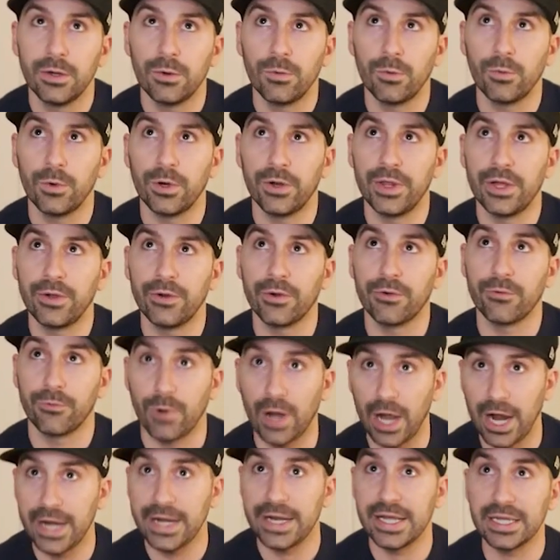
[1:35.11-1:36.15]
where they were
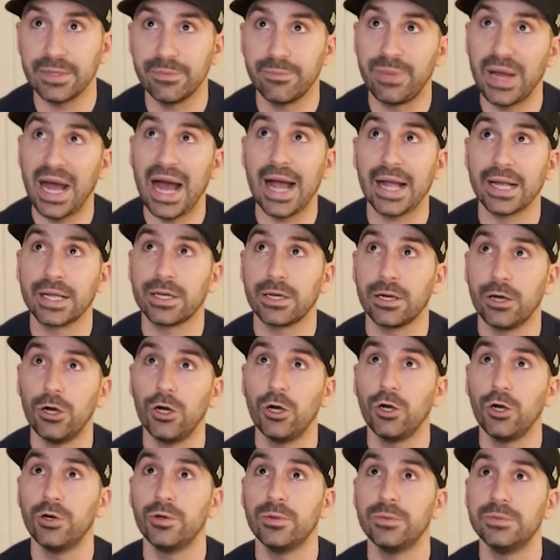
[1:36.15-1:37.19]
writing back
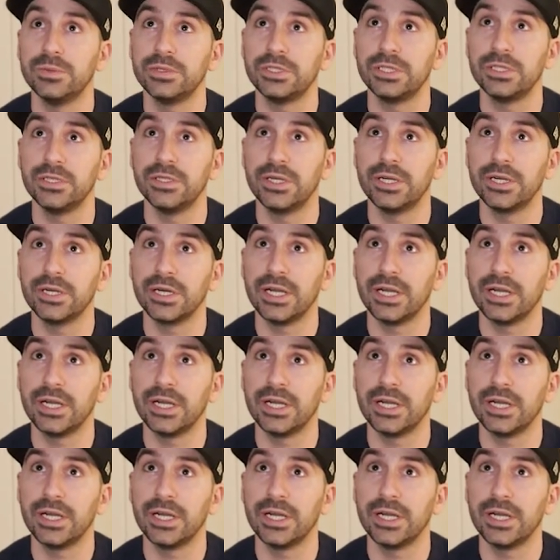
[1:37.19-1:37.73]
home to their